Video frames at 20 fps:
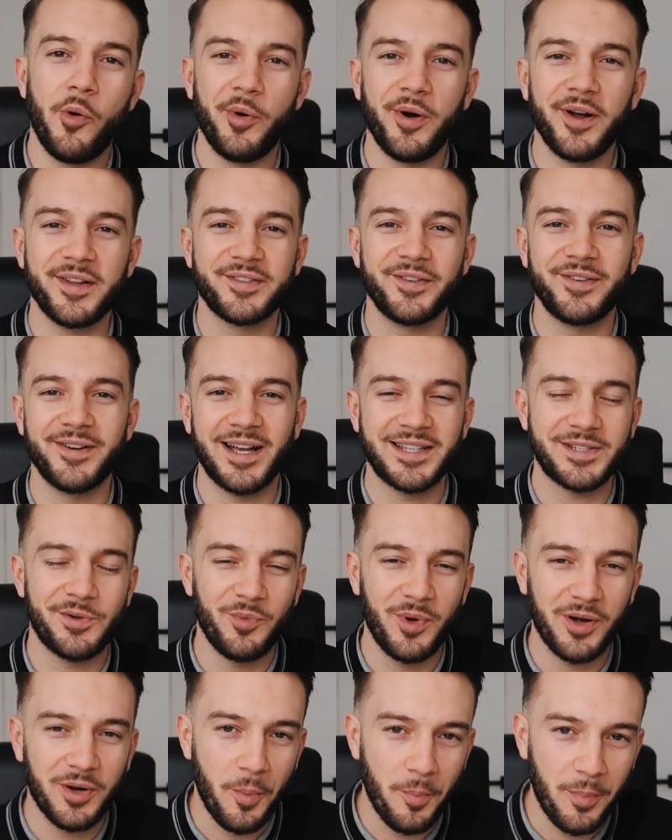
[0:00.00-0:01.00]
What's going on, guys, and
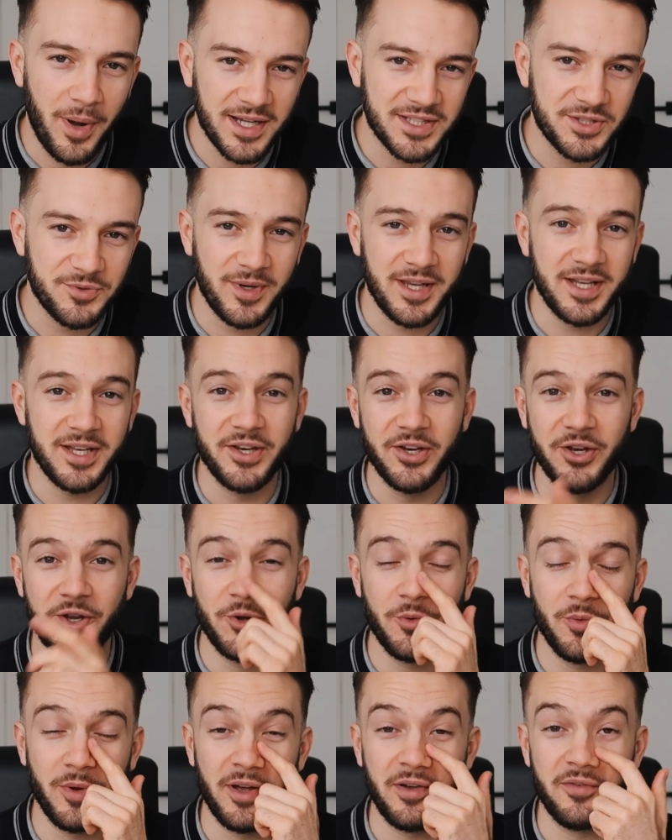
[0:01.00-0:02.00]
welcome back to a
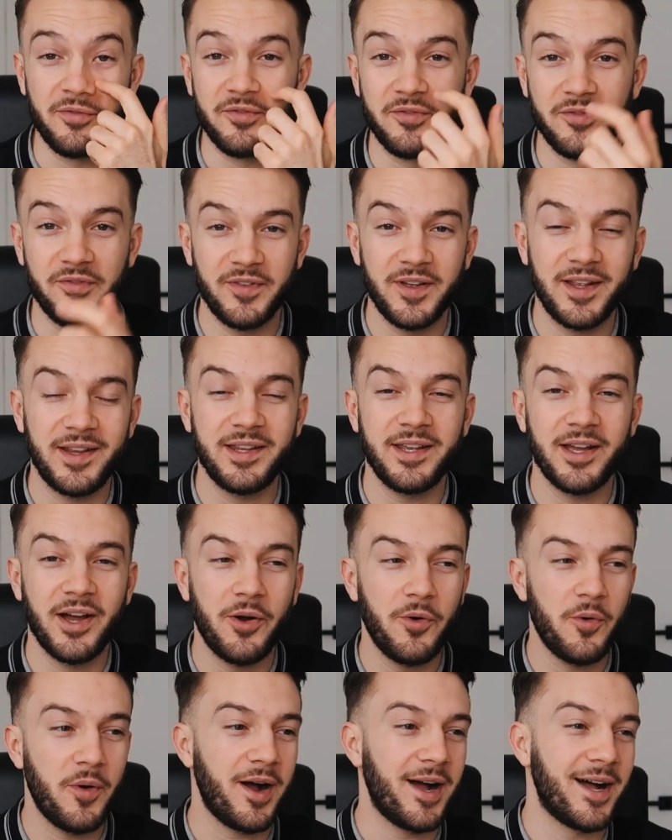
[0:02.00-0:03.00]
new
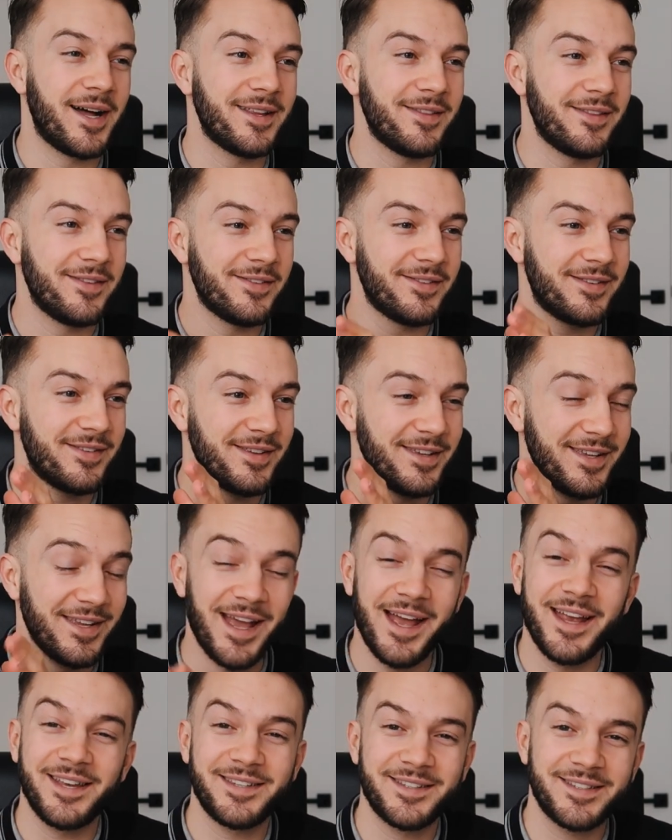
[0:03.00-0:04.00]
video. And
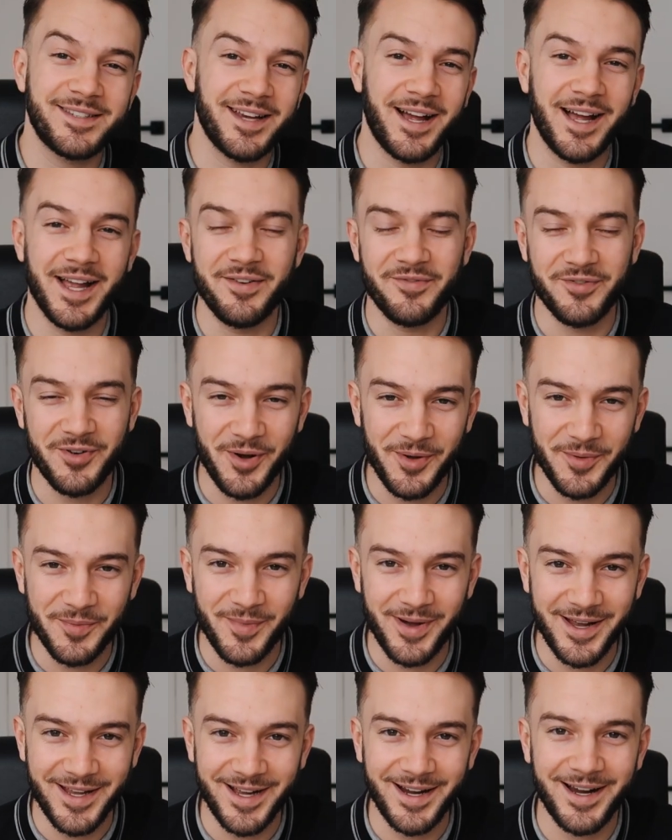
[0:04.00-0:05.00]
yes, I have gotten
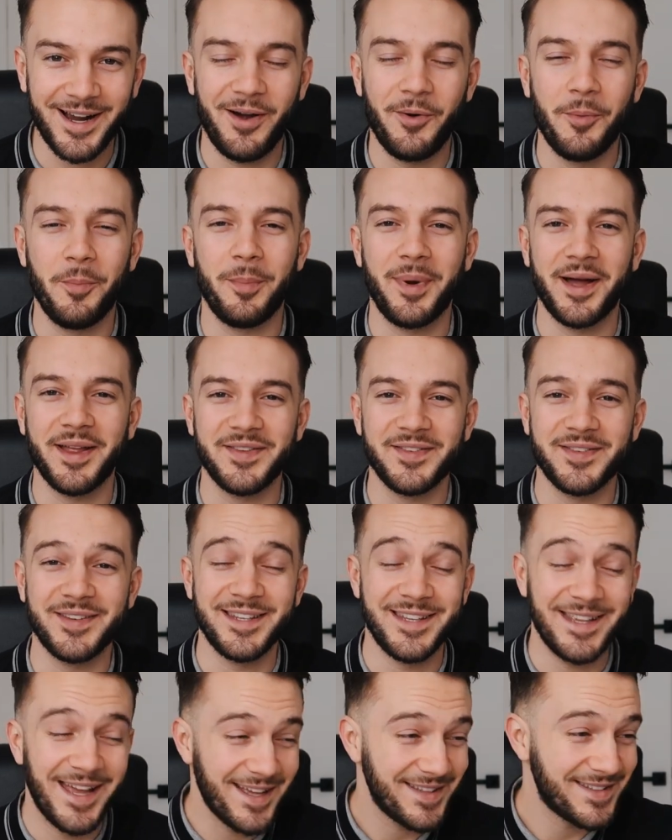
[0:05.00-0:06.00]
my account banned
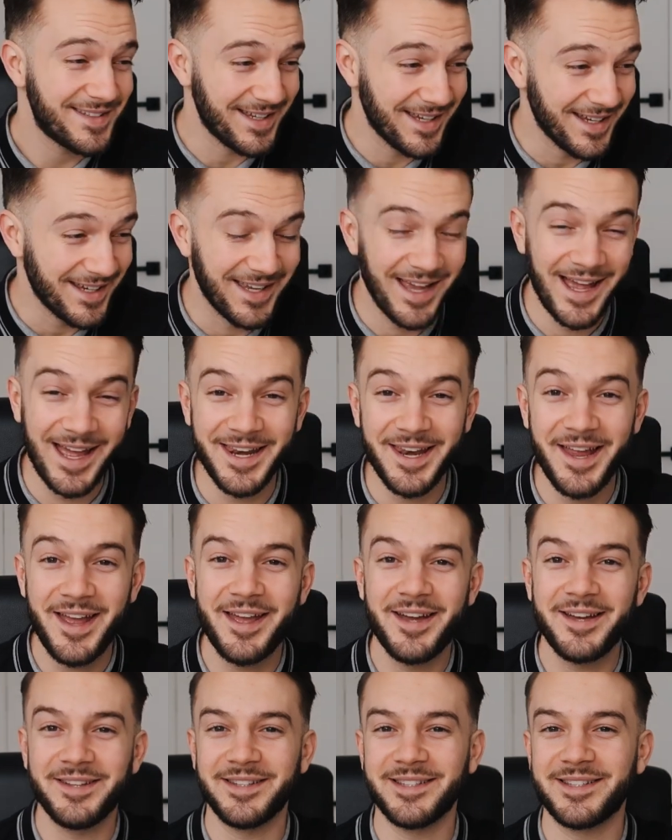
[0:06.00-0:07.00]
yet again.
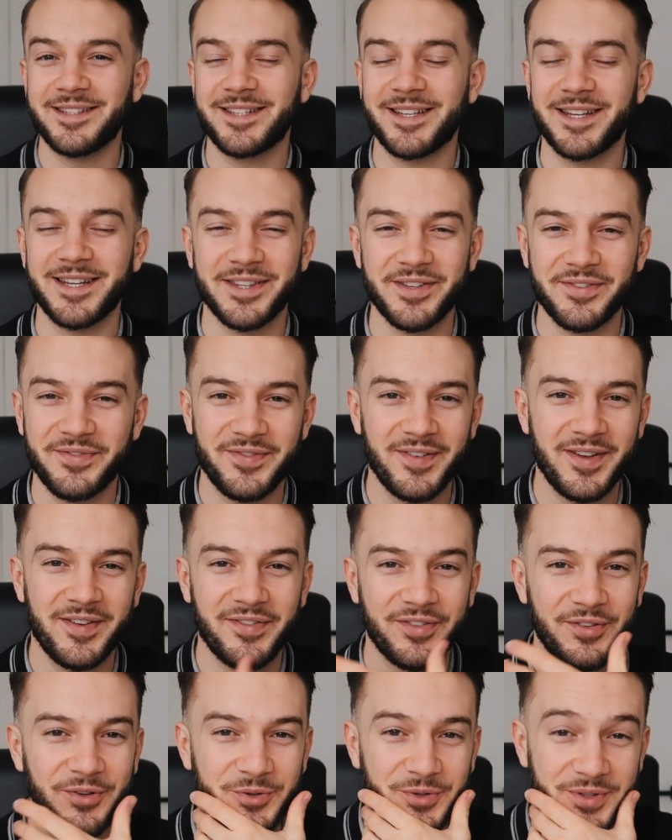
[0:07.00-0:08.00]
This is like the
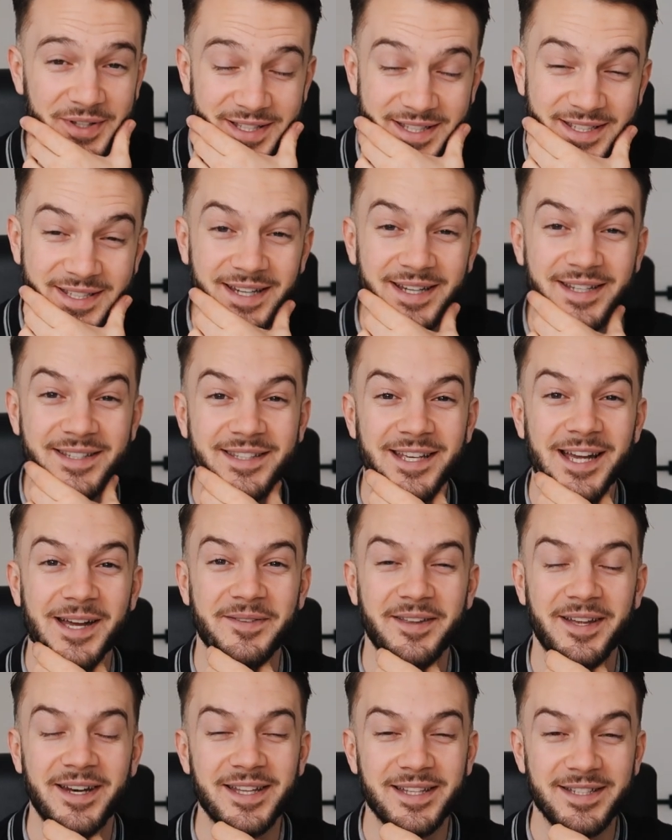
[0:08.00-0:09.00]
5th or the 6th
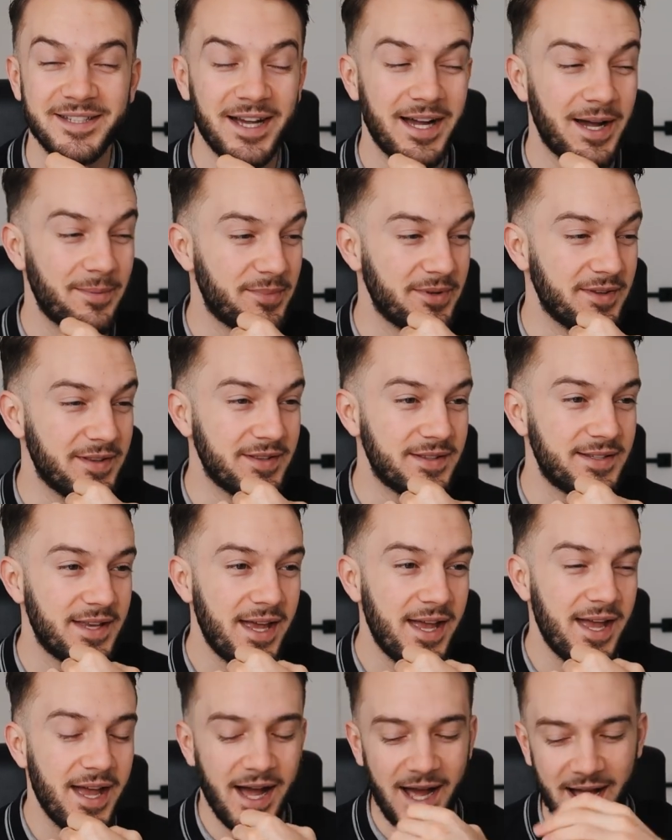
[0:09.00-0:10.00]
time that it has happened,
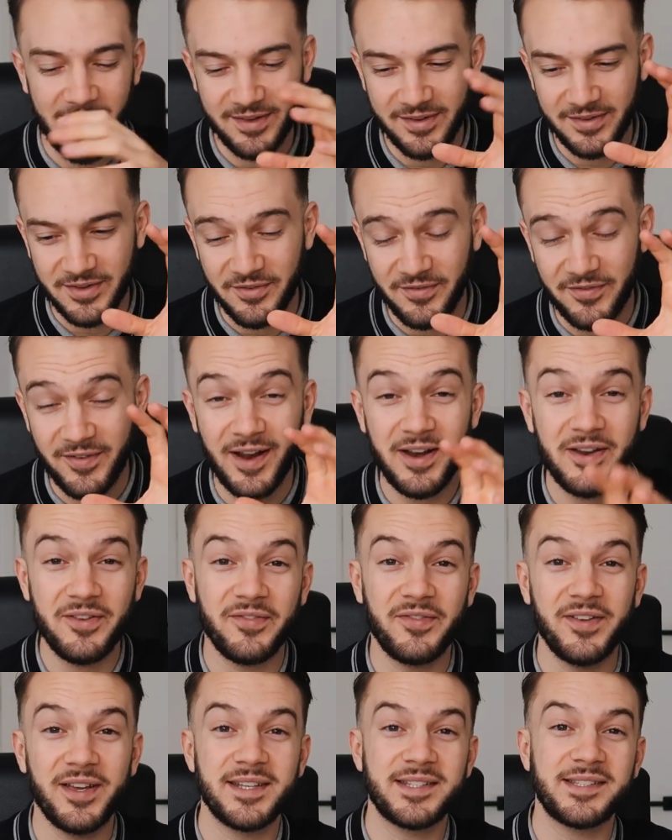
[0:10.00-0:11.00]
and the very
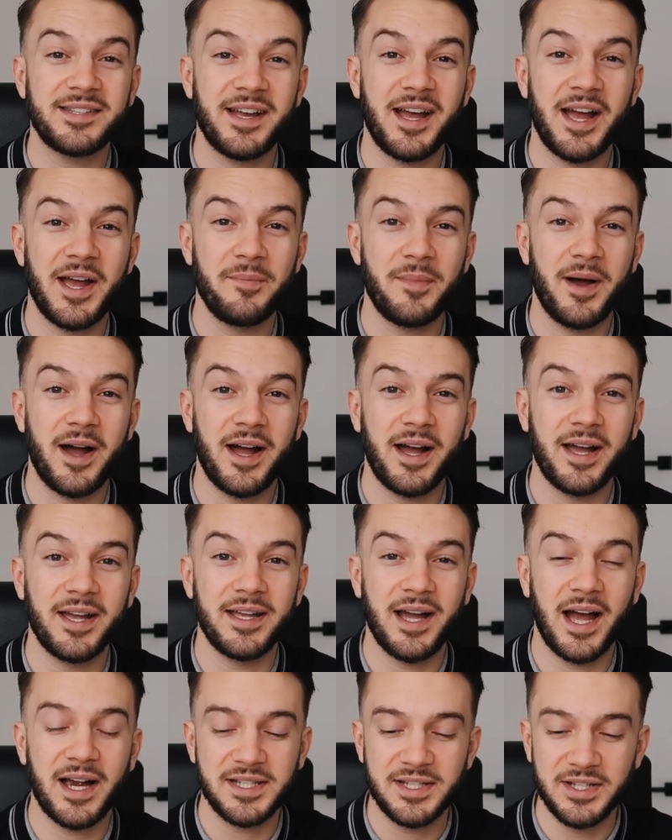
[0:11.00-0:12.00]
first time I
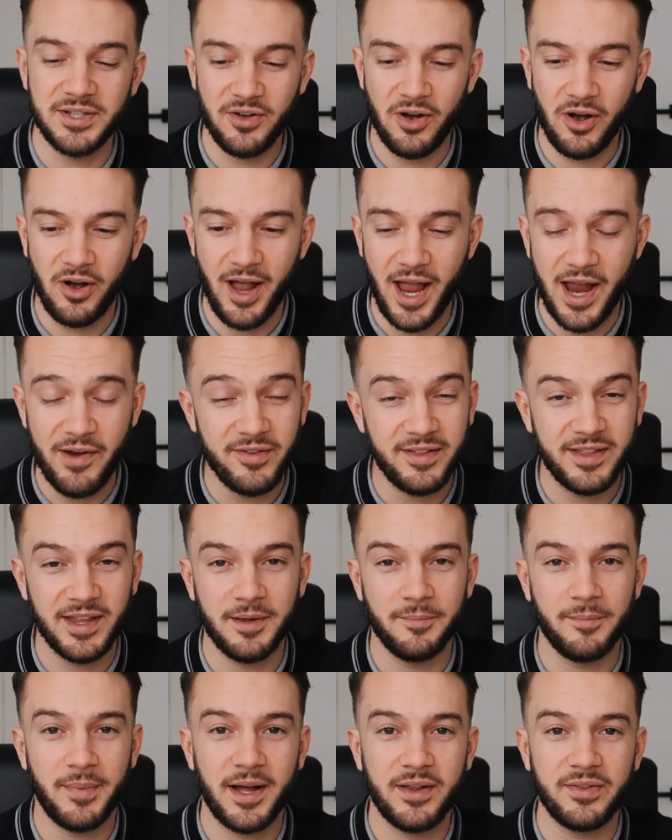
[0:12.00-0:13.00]
actually got
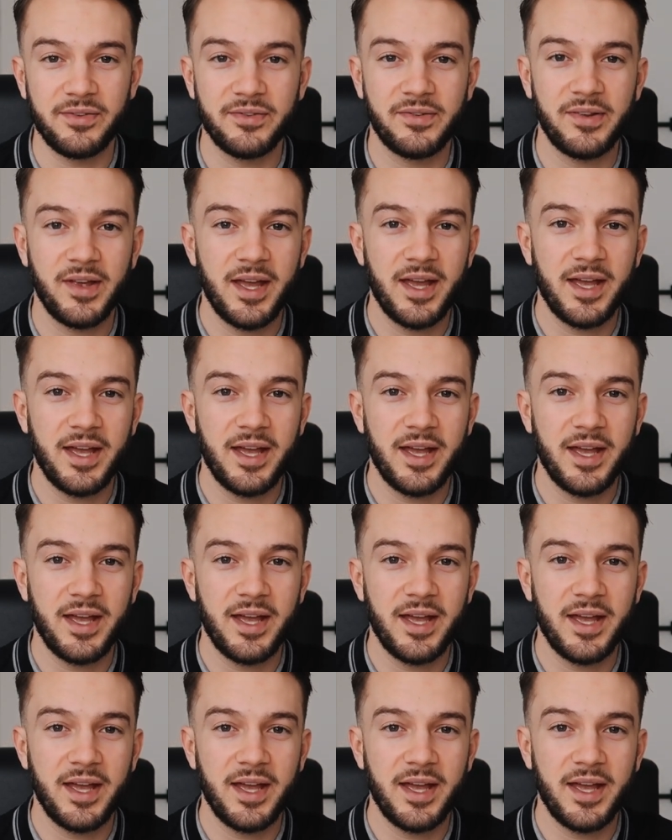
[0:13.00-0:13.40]
everything banned.